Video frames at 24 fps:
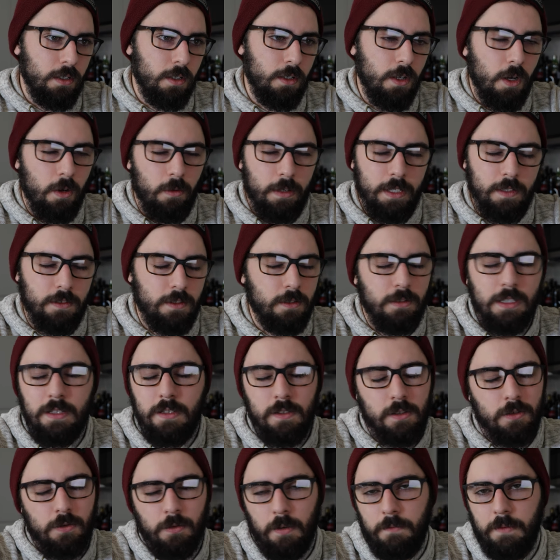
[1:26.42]
go into, this
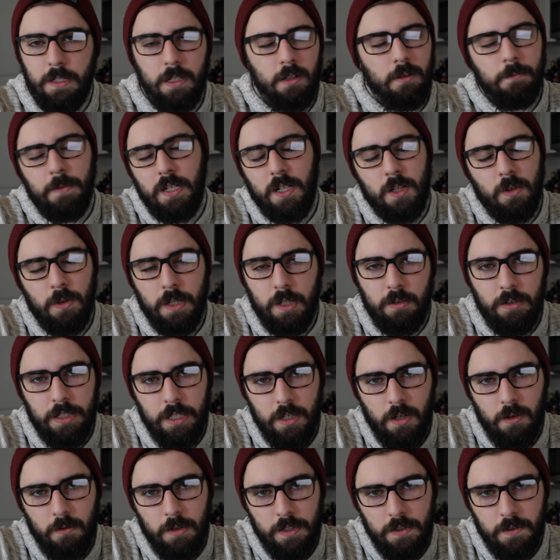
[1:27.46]
is a short video, I'm gonna quickly
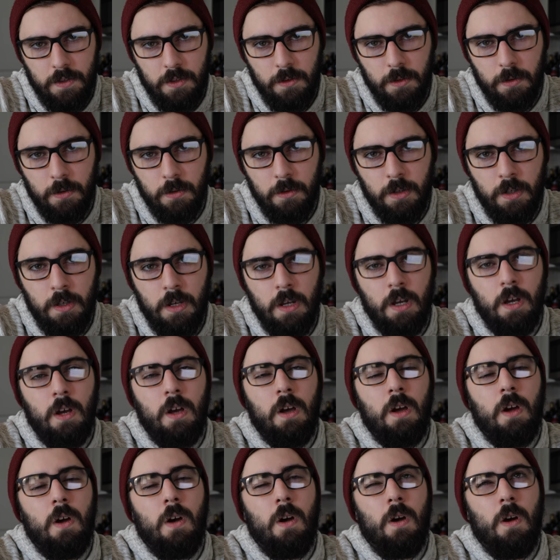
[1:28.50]
go into
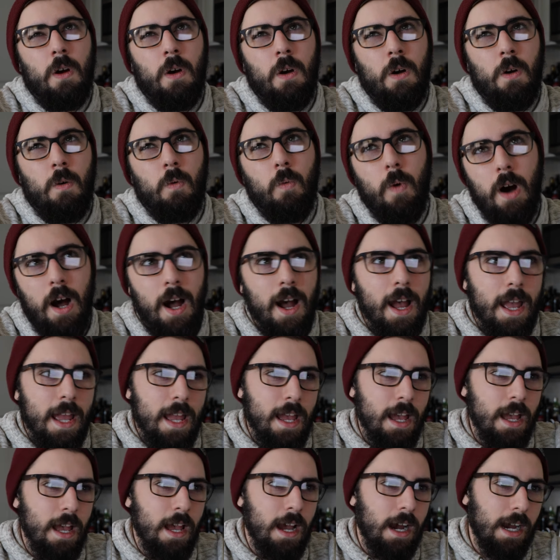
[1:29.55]
why
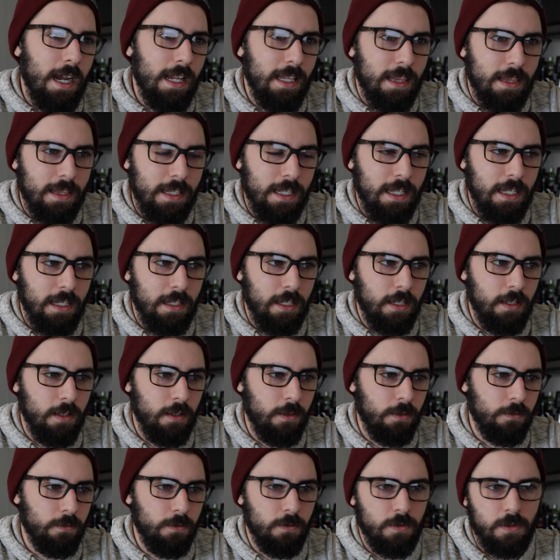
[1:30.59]
I think,
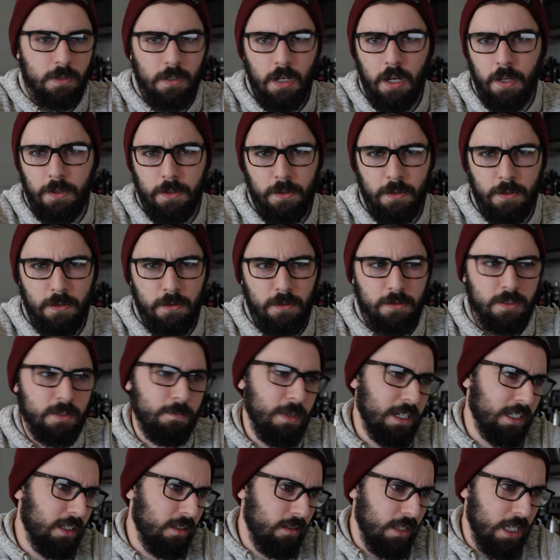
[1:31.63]
through other
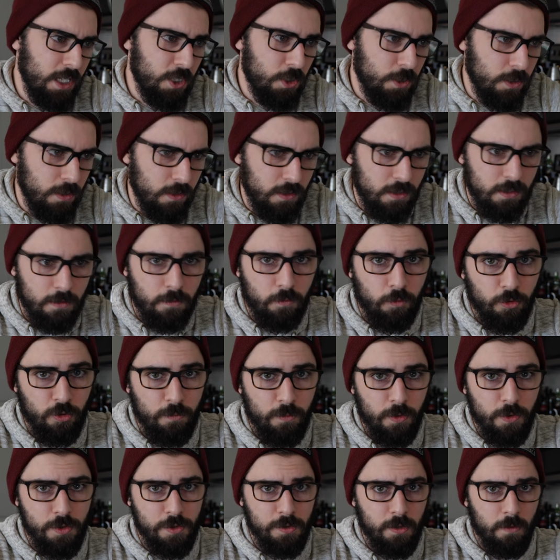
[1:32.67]
speculations and
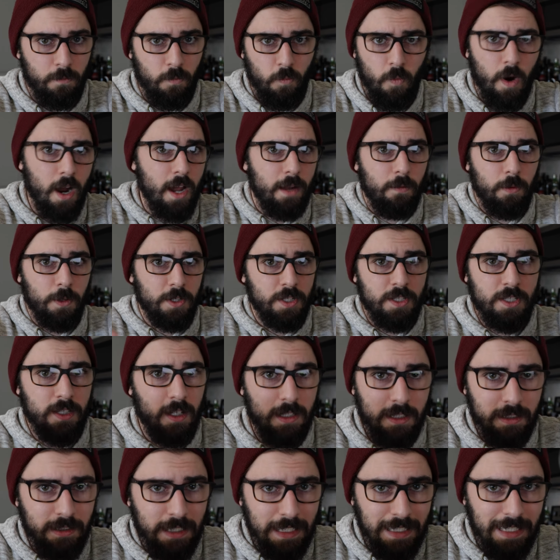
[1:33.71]
rumors, on why we're
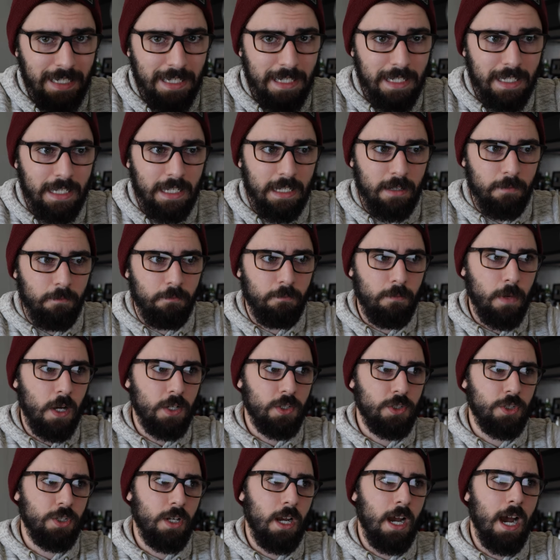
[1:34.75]
suddenly getting
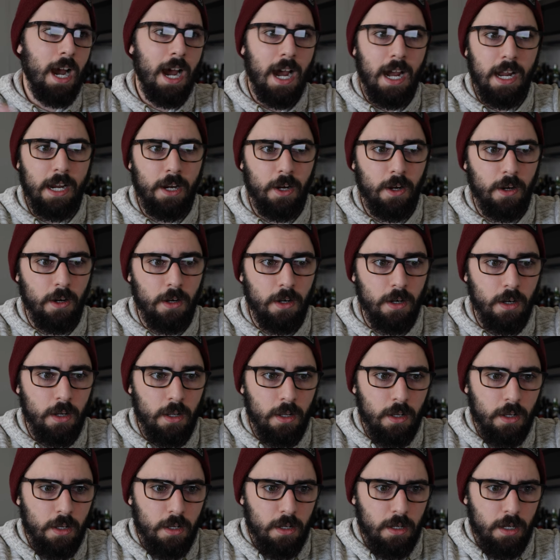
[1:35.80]
much higher
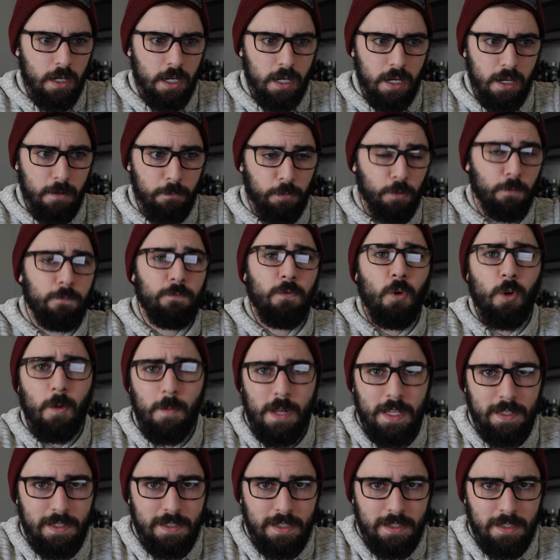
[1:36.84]

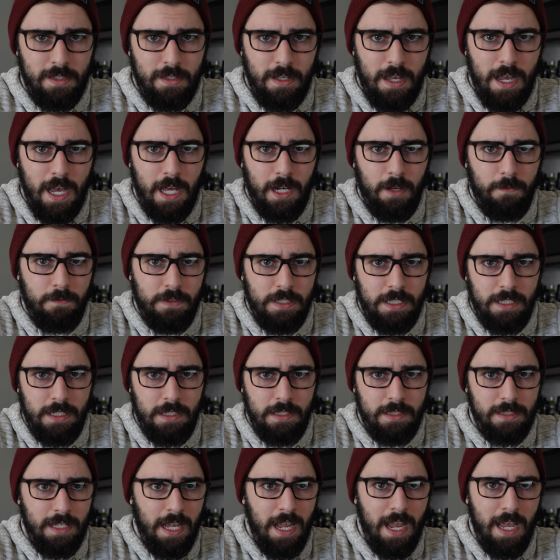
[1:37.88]
performance out of
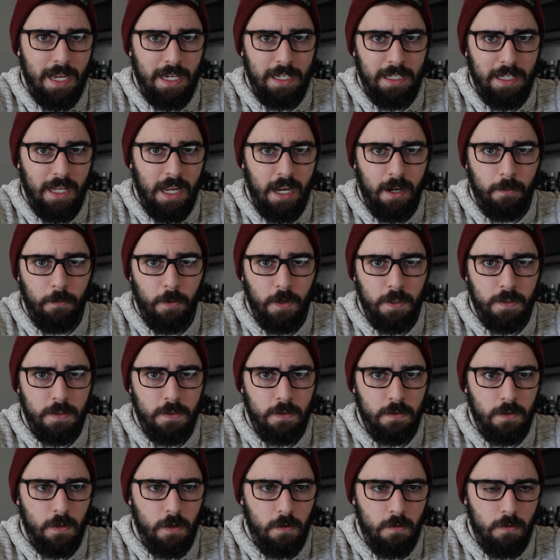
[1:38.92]
these Canon cameras.
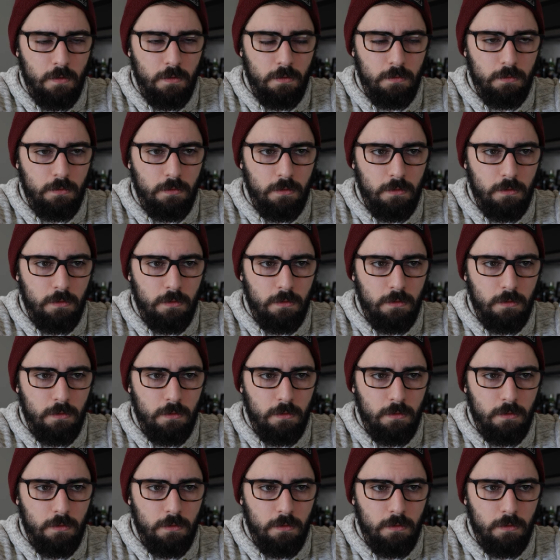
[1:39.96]
So